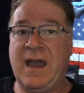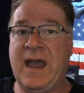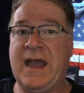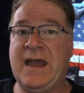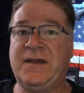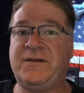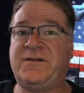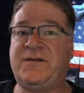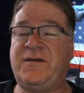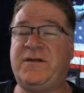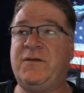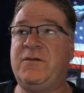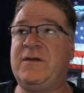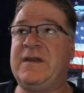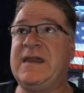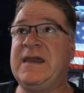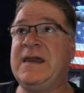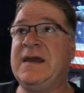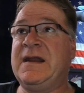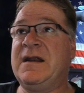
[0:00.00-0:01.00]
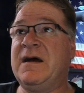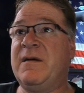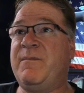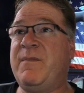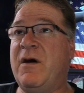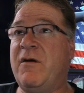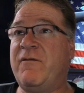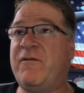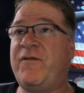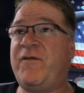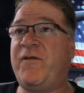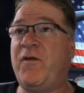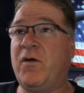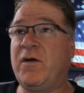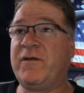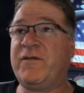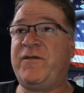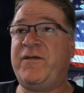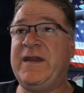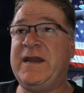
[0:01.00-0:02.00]
as you get about
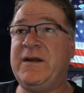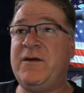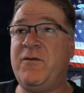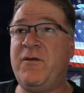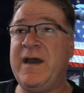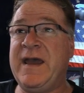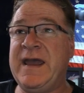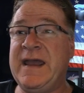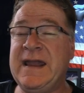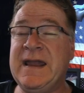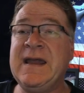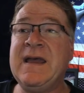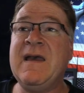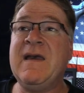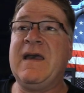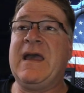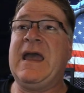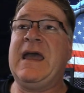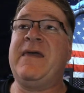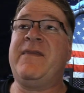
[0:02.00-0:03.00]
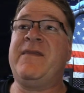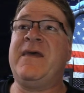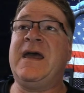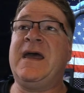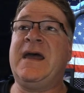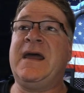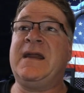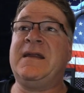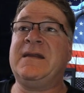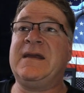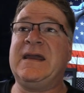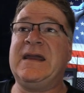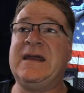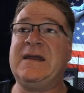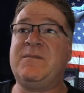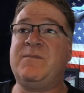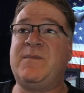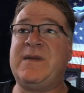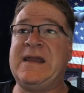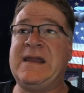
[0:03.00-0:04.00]
four feet away and then
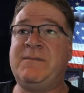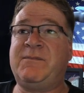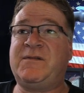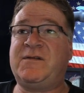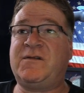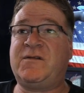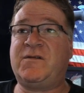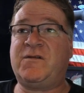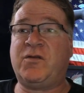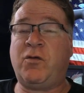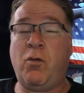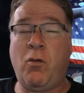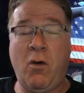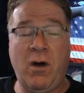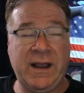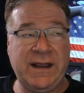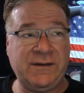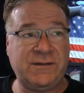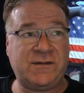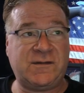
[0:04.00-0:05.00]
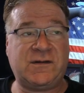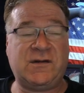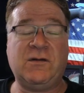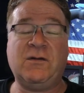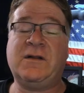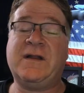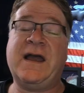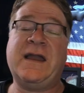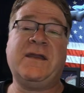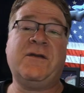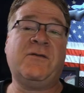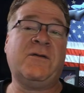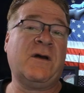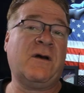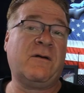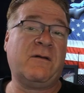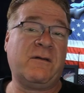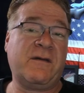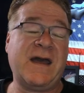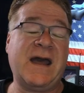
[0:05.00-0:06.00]
it beeps twice to let you
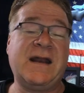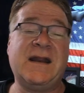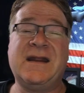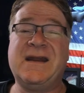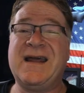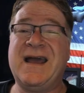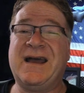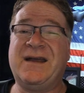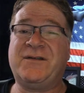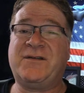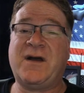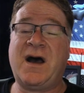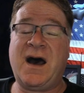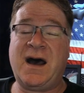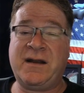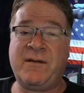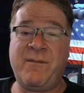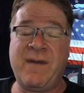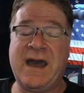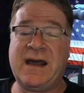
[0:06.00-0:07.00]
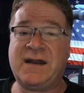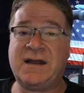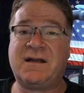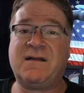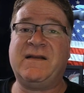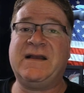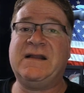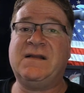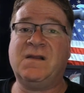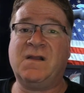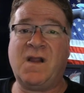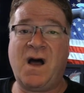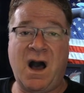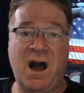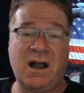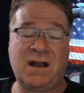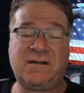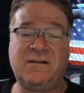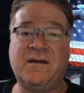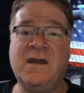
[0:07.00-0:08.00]
know that it has automatically
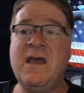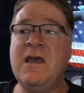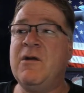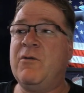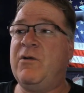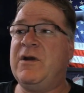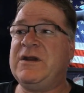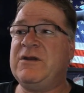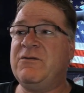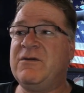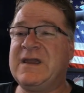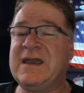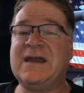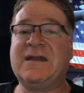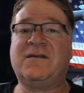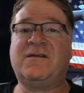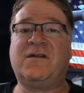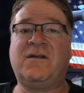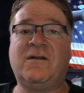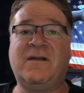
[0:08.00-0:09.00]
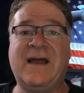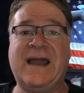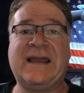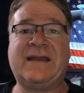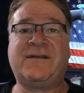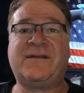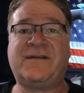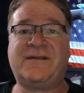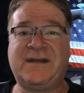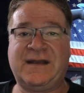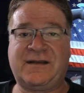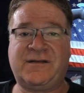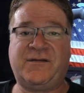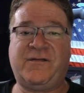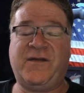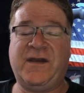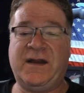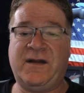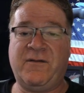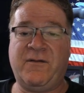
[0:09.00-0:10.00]
locked when you get to like six
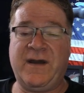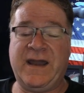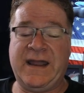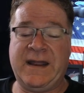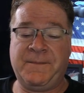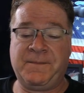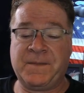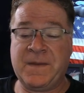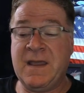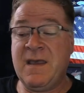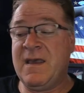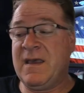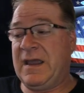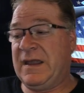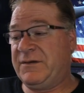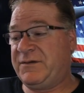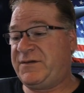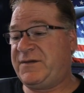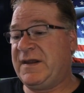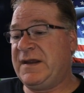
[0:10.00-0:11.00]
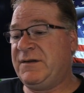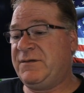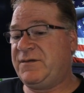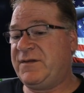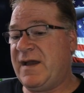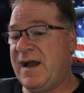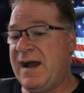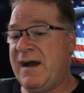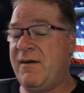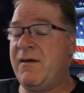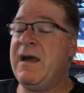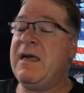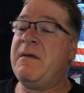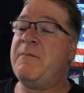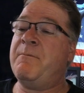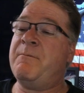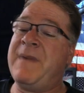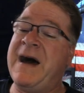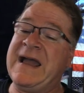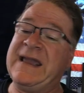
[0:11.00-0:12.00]
feet away. And seems how
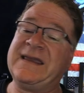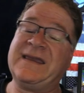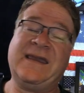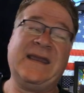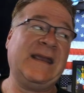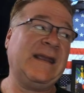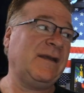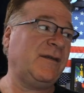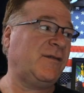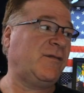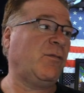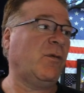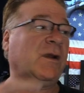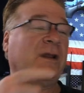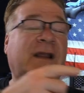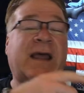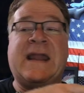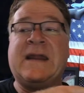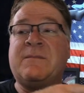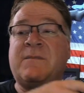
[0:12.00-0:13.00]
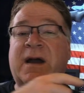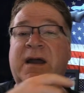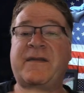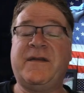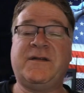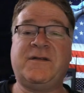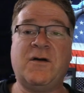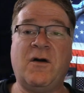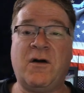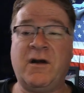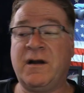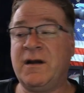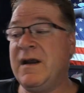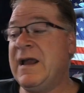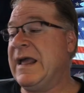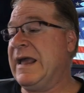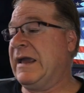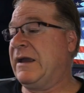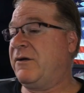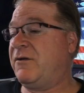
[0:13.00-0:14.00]
my keys were laying by the door
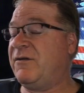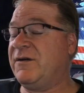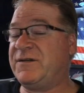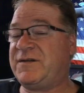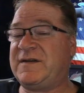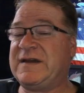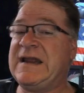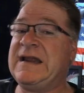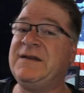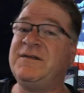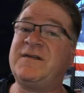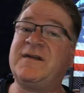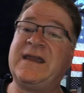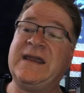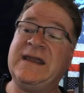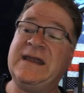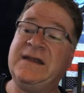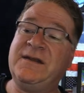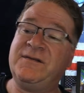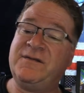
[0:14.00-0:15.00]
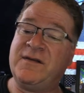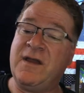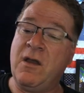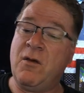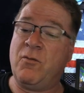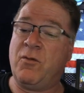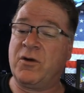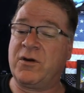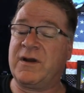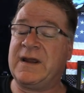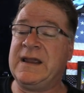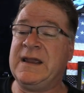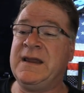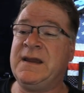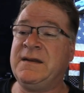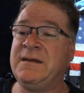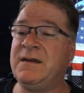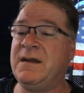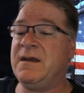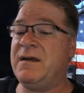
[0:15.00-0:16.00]
and Christine's keys were
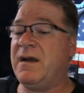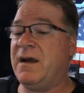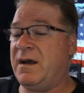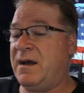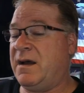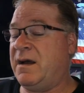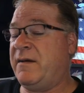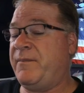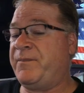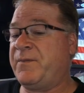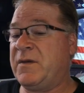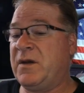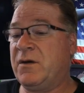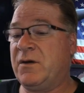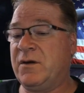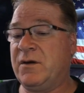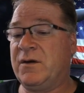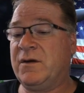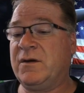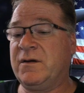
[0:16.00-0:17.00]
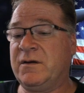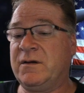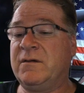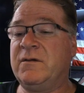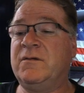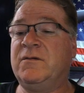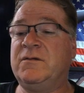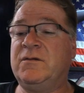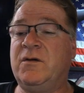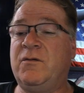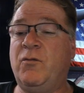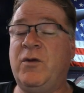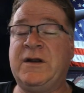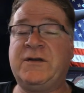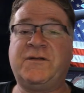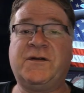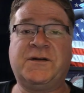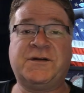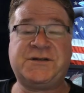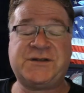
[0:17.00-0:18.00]
in um, her
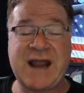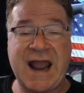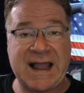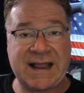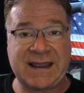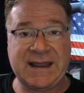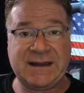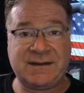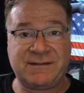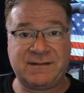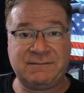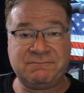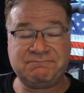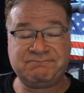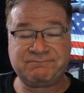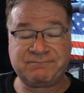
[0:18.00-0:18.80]
winter jacket,